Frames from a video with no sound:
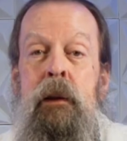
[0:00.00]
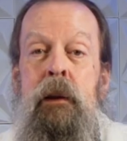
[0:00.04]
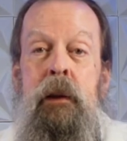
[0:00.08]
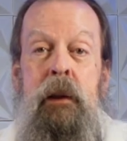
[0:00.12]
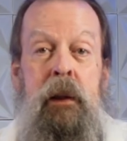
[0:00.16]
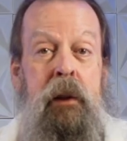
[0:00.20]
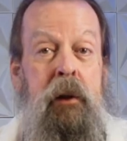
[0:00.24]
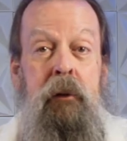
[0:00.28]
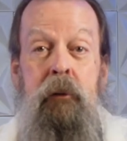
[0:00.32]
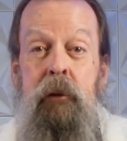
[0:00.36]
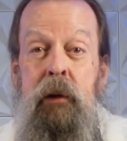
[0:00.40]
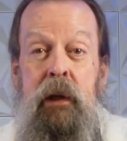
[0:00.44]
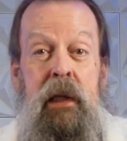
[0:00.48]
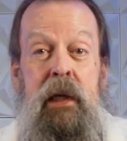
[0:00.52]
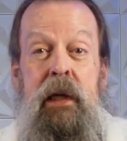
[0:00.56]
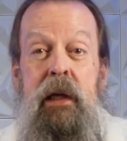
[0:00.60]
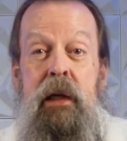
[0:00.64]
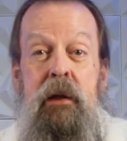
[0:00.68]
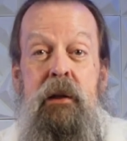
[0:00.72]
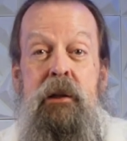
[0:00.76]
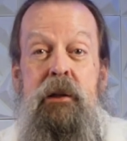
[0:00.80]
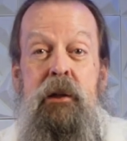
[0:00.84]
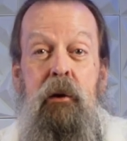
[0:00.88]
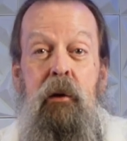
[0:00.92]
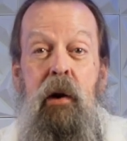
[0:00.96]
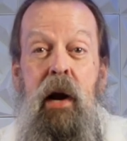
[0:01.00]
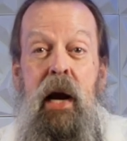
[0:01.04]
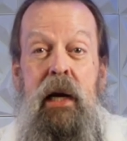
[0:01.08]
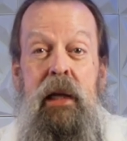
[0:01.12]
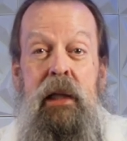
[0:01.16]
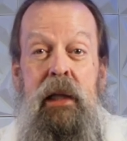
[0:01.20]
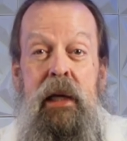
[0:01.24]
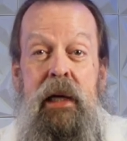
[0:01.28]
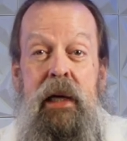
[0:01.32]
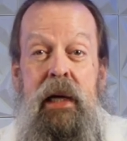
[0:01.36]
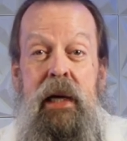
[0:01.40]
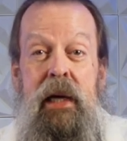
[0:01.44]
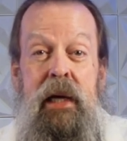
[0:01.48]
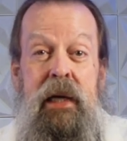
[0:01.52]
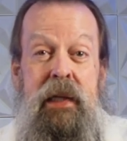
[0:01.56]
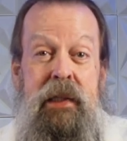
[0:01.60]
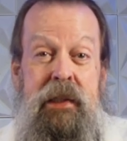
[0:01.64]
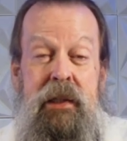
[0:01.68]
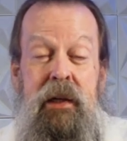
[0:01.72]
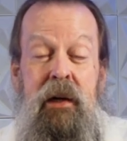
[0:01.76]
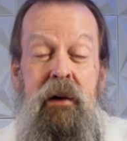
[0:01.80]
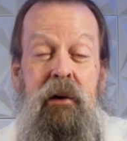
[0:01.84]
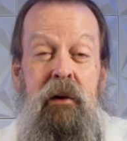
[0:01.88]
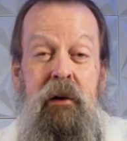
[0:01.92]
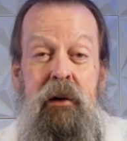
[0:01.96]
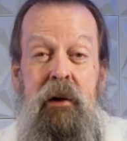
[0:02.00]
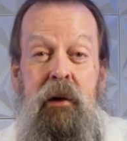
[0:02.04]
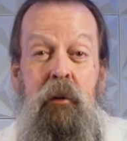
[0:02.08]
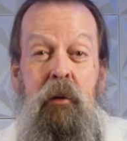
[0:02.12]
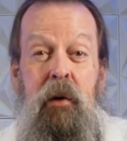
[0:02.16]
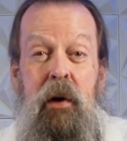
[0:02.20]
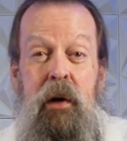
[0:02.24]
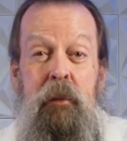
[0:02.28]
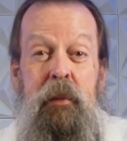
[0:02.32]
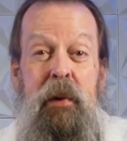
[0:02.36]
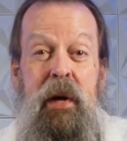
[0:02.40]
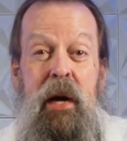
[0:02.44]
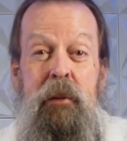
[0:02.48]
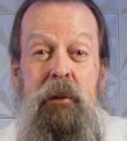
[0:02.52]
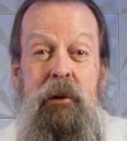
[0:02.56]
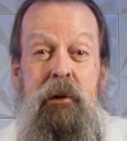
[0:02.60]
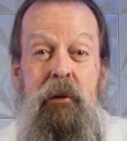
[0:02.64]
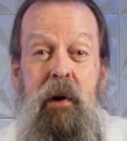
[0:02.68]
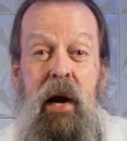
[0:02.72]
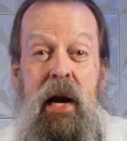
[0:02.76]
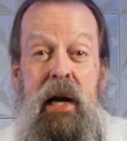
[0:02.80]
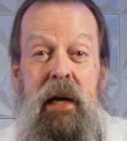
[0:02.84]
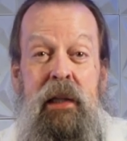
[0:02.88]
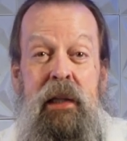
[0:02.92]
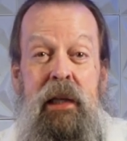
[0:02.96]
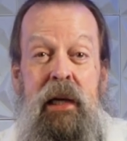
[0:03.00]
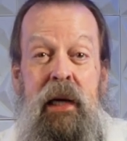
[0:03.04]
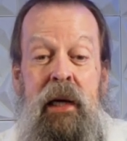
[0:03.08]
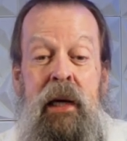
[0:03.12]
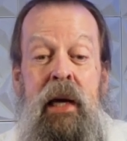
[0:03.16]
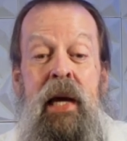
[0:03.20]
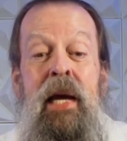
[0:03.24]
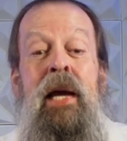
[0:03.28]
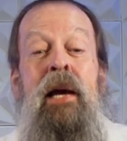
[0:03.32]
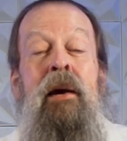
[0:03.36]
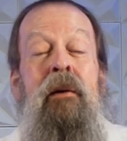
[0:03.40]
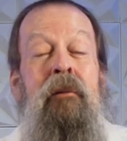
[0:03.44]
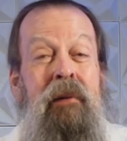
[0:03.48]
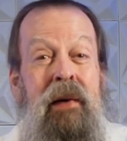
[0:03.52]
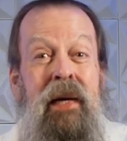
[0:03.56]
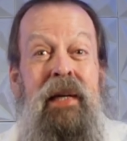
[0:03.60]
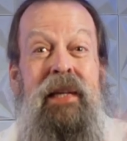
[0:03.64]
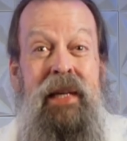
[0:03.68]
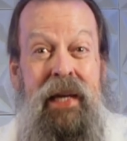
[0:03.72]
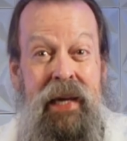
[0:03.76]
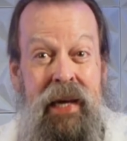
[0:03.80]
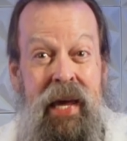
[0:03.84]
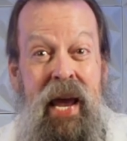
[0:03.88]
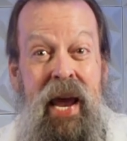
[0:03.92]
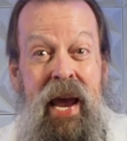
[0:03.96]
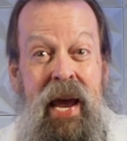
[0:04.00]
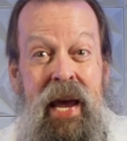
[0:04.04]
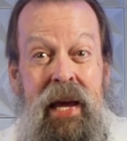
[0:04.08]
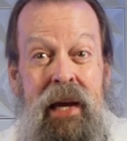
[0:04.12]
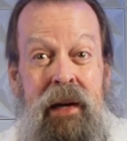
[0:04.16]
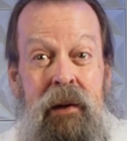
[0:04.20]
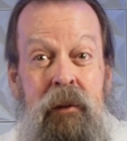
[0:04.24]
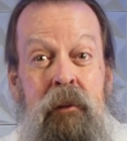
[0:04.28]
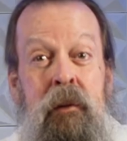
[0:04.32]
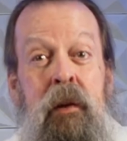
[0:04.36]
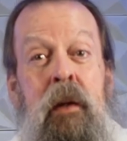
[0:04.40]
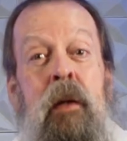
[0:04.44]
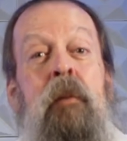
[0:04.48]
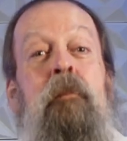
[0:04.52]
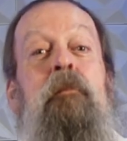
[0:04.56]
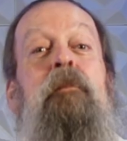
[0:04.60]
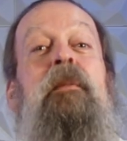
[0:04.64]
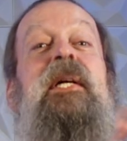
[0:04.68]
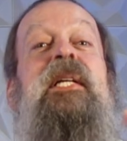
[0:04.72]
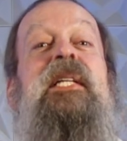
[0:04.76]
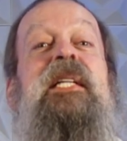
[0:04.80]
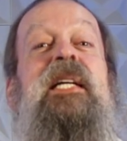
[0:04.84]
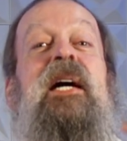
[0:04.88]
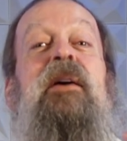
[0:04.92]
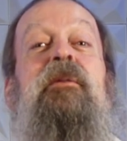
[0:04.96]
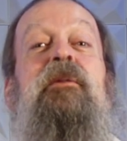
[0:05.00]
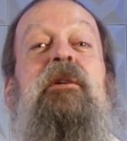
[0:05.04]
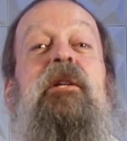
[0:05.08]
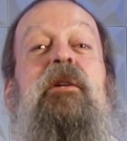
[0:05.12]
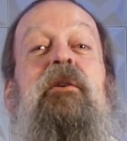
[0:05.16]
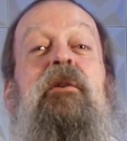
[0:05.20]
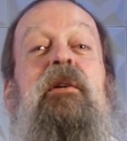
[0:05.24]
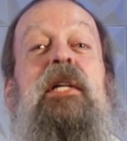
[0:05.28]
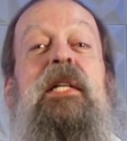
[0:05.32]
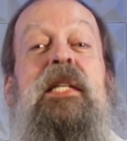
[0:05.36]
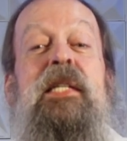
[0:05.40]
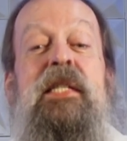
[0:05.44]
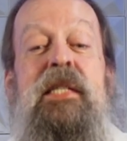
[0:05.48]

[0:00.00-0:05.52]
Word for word: you're really used to right-clicking, and so you want to be able to right-click. Well, you can, but you have to do a little